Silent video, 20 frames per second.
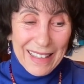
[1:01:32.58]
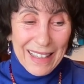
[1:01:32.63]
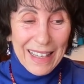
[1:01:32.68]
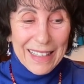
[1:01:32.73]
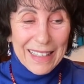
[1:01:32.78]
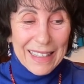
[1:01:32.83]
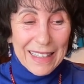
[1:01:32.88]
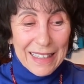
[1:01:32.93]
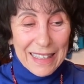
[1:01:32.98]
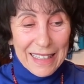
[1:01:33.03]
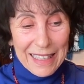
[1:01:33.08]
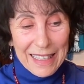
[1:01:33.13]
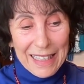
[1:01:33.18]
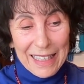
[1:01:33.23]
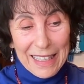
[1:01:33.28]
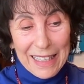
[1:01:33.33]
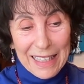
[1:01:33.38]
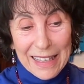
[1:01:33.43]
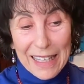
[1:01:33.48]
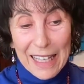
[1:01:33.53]
I can
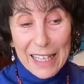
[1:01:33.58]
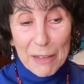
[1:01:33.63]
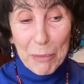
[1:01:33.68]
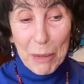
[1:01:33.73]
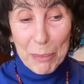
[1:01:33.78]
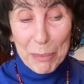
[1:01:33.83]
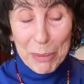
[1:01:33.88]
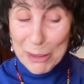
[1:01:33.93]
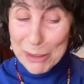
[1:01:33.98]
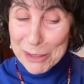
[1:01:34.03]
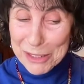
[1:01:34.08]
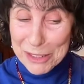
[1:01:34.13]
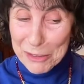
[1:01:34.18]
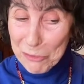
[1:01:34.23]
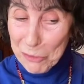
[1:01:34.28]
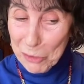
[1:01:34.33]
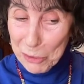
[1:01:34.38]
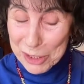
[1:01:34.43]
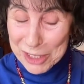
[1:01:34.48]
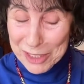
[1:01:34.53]
thank my parents'
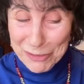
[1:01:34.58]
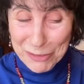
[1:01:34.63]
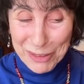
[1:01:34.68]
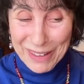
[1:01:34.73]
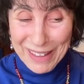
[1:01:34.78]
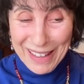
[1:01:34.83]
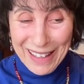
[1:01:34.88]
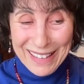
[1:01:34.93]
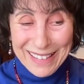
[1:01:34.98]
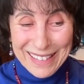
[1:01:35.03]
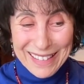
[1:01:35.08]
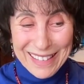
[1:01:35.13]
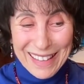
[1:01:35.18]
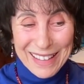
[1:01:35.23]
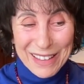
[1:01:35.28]
divorce for that.